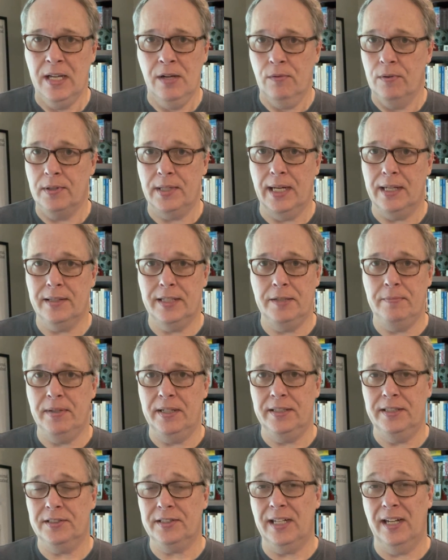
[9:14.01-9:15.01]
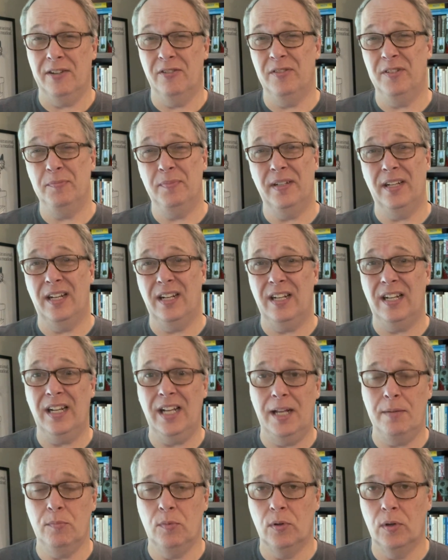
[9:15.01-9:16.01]
Without the eBay discount, it would have been a
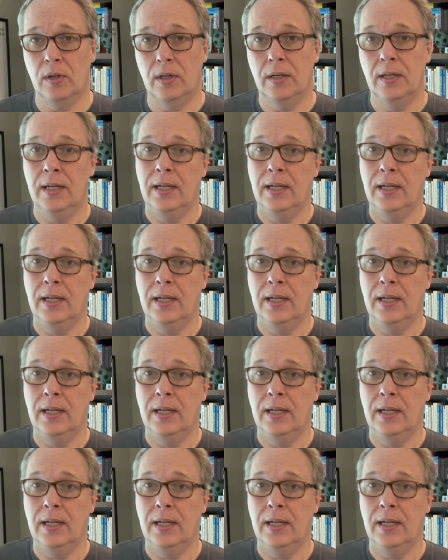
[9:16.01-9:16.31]
lot more.